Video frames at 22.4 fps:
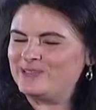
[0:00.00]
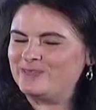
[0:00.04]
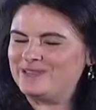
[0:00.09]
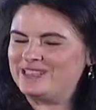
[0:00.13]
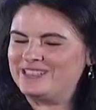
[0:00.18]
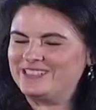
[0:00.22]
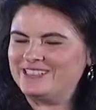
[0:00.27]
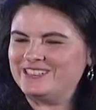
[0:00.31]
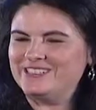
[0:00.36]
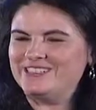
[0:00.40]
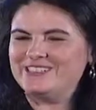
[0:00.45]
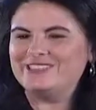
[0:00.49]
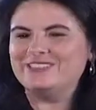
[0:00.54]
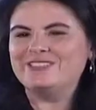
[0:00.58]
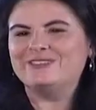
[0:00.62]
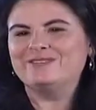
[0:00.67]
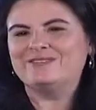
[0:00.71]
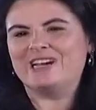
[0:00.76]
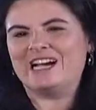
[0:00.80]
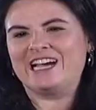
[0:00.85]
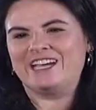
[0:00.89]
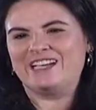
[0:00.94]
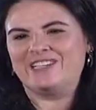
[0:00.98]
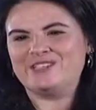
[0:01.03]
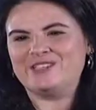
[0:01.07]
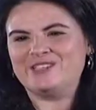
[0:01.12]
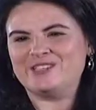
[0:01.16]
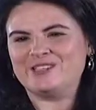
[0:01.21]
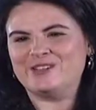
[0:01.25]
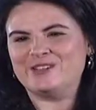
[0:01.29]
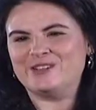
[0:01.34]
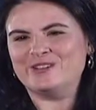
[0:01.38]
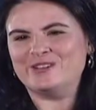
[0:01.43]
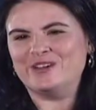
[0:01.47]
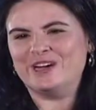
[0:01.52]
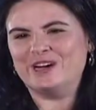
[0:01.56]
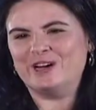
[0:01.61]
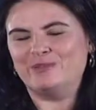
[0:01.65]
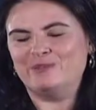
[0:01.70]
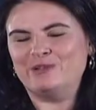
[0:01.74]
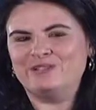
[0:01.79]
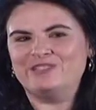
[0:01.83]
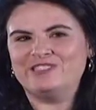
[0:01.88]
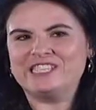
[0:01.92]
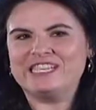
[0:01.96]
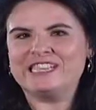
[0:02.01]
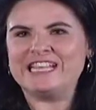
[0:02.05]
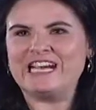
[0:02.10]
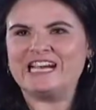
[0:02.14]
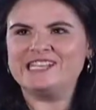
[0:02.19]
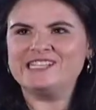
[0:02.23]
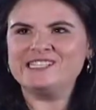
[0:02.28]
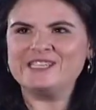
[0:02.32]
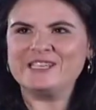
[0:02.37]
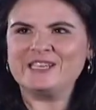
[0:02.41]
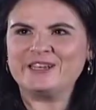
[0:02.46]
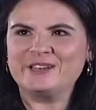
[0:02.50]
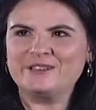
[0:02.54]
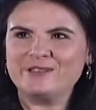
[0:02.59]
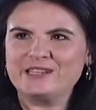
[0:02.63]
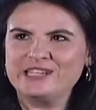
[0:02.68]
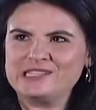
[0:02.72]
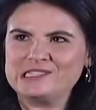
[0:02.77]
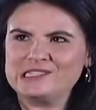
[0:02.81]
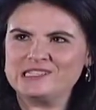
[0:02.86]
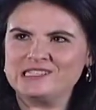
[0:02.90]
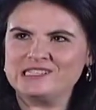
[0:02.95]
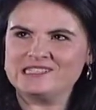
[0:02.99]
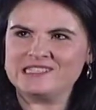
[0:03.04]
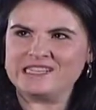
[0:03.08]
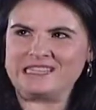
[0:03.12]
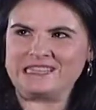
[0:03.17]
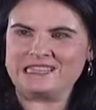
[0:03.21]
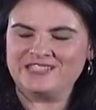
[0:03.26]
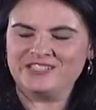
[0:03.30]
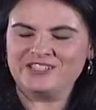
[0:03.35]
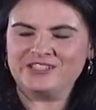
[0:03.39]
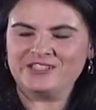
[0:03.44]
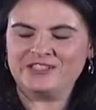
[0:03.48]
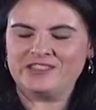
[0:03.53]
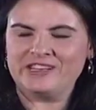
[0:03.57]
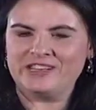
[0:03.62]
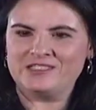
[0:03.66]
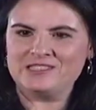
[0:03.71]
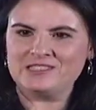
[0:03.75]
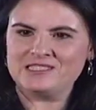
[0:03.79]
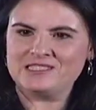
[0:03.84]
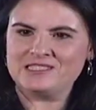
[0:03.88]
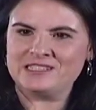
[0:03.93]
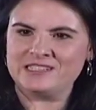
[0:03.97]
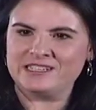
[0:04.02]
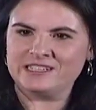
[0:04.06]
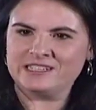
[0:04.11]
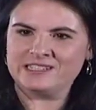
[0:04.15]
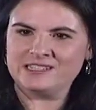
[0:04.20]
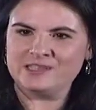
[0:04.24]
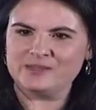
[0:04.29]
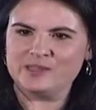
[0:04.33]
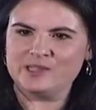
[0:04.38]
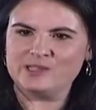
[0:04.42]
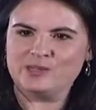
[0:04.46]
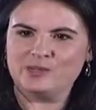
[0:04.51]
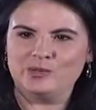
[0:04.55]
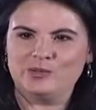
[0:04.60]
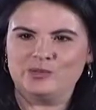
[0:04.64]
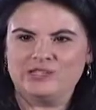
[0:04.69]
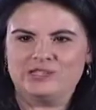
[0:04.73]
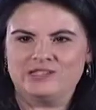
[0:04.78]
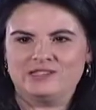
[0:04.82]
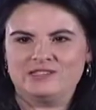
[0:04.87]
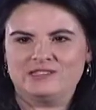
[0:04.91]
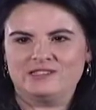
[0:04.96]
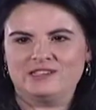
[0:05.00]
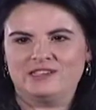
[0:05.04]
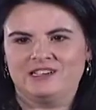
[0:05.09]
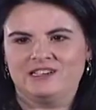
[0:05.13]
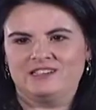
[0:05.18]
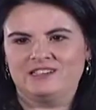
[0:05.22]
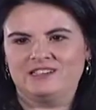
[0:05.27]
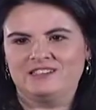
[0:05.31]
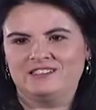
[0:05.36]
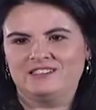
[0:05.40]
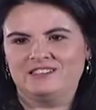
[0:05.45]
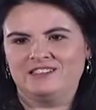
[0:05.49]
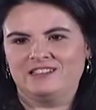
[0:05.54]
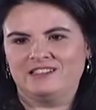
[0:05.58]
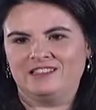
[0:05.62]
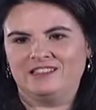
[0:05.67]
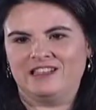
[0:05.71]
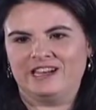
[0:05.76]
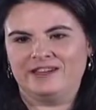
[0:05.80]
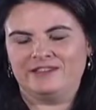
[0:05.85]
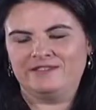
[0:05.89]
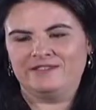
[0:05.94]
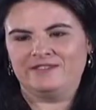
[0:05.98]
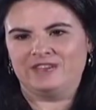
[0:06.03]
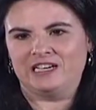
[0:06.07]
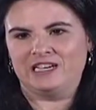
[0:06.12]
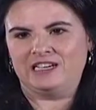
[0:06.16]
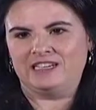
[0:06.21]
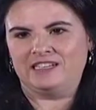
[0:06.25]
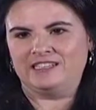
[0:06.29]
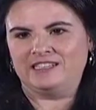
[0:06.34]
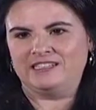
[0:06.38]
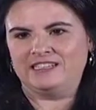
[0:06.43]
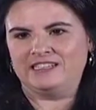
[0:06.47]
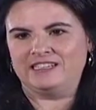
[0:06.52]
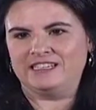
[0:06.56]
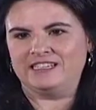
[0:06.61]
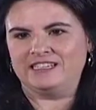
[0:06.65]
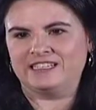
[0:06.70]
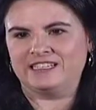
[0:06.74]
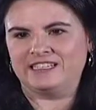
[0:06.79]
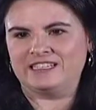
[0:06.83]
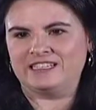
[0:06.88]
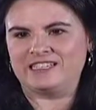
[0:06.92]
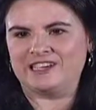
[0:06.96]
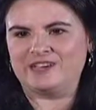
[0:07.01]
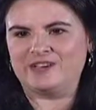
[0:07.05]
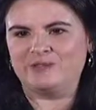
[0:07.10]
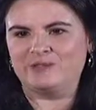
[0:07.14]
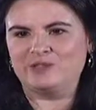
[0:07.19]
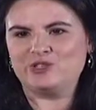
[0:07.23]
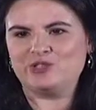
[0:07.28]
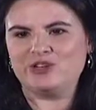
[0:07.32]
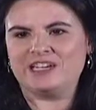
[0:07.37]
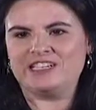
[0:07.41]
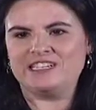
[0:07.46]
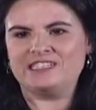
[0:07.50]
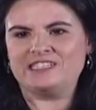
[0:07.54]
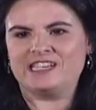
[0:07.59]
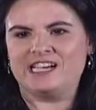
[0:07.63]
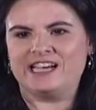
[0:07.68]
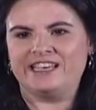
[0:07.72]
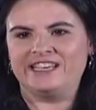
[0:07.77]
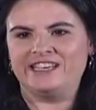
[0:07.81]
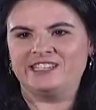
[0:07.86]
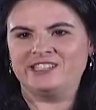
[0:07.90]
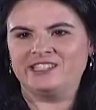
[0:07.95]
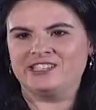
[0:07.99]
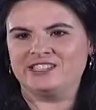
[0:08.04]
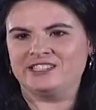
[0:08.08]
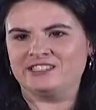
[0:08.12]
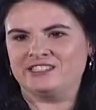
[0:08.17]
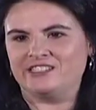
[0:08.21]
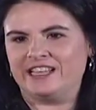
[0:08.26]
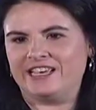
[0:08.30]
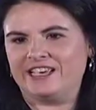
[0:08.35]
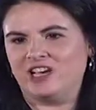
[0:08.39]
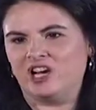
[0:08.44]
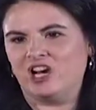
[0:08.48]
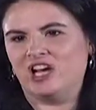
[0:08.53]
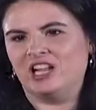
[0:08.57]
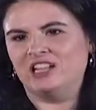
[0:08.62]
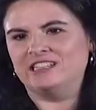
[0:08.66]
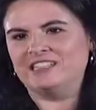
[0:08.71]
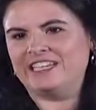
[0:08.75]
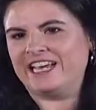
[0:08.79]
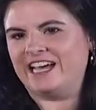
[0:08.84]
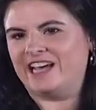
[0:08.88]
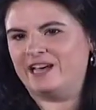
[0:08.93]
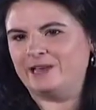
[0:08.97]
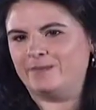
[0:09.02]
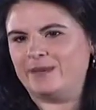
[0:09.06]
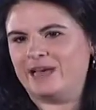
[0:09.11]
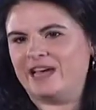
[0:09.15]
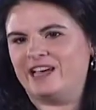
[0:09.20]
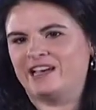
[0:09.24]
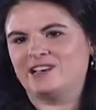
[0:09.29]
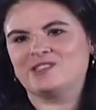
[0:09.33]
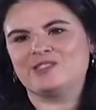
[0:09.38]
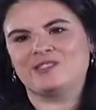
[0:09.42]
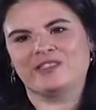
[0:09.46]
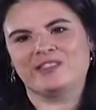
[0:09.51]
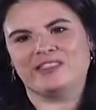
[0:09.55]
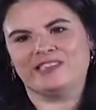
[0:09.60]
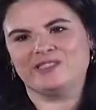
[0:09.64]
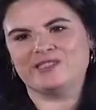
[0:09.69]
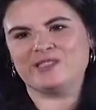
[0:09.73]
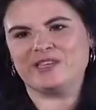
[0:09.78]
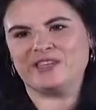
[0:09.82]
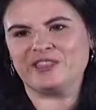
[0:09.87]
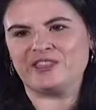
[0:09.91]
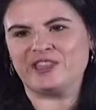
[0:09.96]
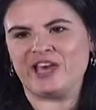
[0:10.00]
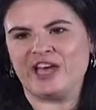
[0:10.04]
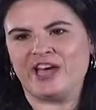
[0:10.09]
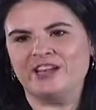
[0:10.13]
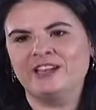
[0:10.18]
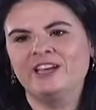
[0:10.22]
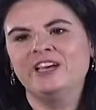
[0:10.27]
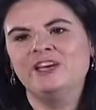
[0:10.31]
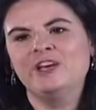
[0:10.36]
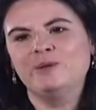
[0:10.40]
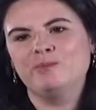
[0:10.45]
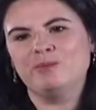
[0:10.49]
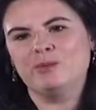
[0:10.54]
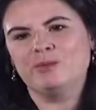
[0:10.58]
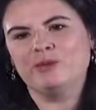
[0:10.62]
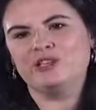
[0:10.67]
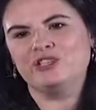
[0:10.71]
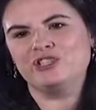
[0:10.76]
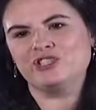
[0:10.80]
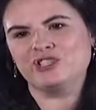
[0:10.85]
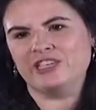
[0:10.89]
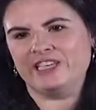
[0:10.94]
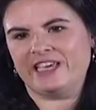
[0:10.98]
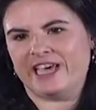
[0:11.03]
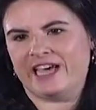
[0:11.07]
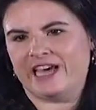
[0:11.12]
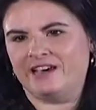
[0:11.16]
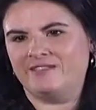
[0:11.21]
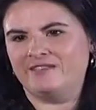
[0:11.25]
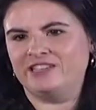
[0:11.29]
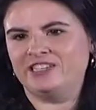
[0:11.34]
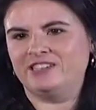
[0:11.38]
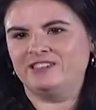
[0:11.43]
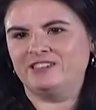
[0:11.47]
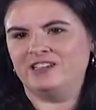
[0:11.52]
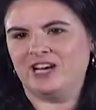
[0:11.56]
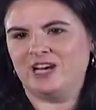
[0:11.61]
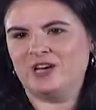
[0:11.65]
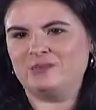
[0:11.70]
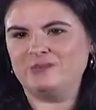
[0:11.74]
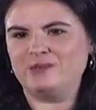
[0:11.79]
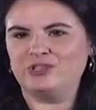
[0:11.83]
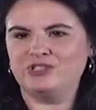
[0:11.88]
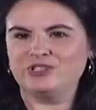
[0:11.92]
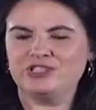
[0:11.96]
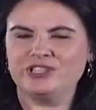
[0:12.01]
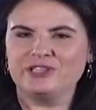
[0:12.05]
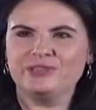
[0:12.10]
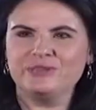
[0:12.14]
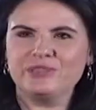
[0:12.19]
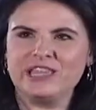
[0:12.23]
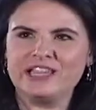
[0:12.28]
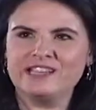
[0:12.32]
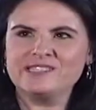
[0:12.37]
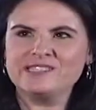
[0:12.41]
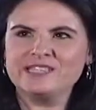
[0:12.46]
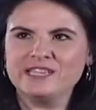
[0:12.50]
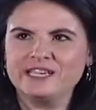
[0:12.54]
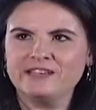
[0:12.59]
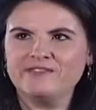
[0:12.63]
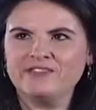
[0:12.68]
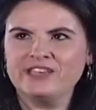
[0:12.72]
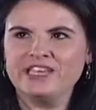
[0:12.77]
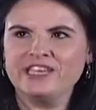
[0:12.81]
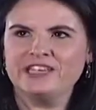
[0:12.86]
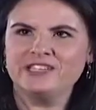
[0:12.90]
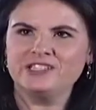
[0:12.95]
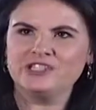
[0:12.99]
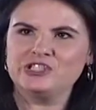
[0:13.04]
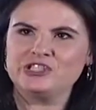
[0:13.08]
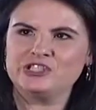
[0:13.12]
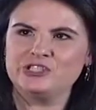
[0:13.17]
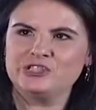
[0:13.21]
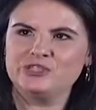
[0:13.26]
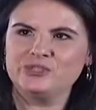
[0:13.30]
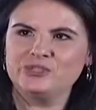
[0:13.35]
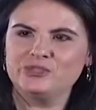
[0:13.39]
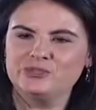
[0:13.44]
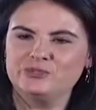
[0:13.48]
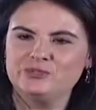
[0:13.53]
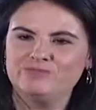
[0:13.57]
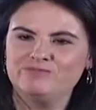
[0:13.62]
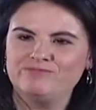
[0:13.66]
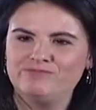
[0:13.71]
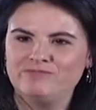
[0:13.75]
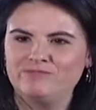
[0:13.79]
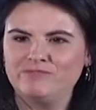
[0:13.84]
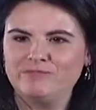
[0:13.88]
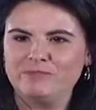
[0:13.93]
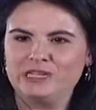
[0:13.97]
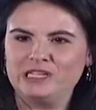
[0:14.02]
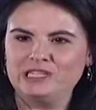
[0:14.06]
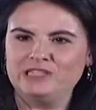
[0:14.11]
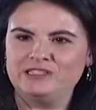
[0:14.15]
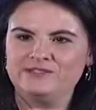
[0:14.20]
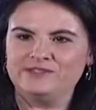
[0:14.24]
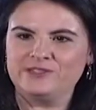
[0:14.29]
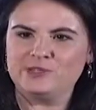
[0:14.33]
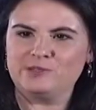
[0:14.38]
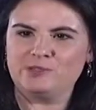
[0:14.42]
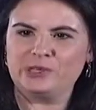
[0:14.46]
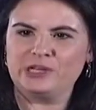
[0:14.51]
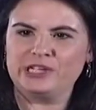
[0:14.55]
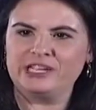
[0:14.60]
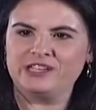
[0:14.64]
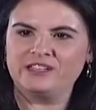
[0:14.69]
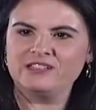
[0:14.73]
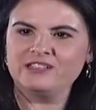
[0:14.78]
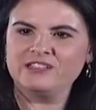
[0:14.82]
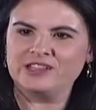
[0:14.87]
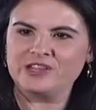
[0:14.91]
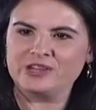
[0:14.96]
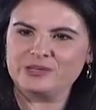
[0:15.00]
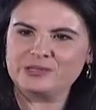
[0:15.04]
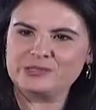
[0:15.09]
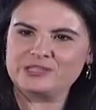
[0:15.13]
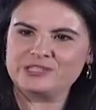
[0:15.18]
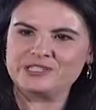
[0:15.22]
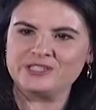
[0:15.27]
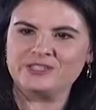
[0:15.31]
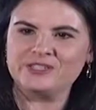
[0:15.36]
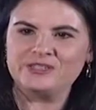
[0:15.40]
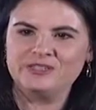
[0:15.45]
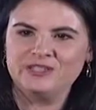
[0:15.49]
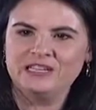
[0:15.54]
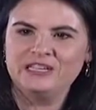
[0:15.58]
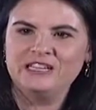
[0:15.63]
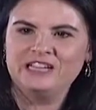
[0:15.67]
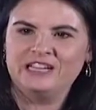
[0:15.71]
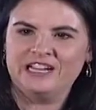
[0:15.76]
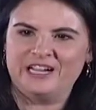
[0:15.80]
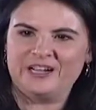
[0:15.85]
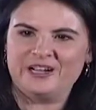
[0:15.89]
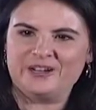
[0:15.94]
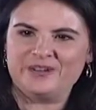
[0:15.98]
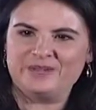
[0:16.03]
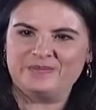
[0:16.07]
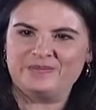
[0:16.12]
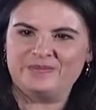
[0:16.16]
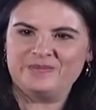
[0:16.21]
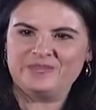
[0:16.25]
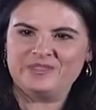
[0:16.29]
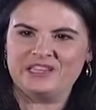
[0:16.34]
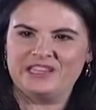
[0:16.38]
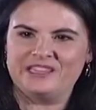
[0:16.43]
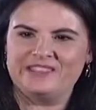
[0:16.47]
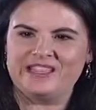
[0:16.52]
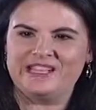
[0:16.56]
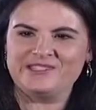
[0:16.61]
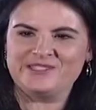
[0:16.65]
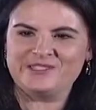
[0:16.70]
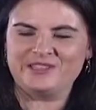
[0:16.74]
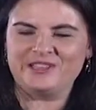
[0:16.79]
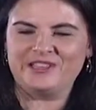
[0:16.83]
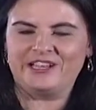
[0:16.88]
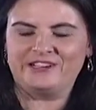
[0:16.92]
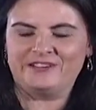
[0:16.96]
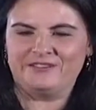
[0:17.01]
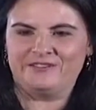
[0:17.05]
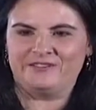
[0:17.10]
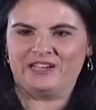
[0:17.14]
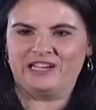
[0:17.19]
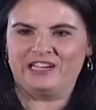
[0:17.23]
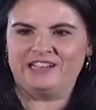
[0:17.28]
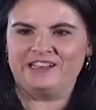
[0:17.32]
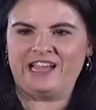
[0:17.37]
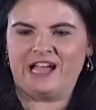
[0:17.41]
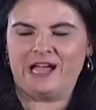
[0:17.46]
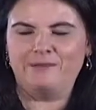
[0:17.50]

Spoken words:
Something to do, right. So we've done the ice skating rink since, I think, 2006, and that's always a lot of fun. And we try to tie it to like a holiday IMAX and things like that. But we usually have it usually Thanksgiving to middle of spring, you know. So, and that's a lot of fun.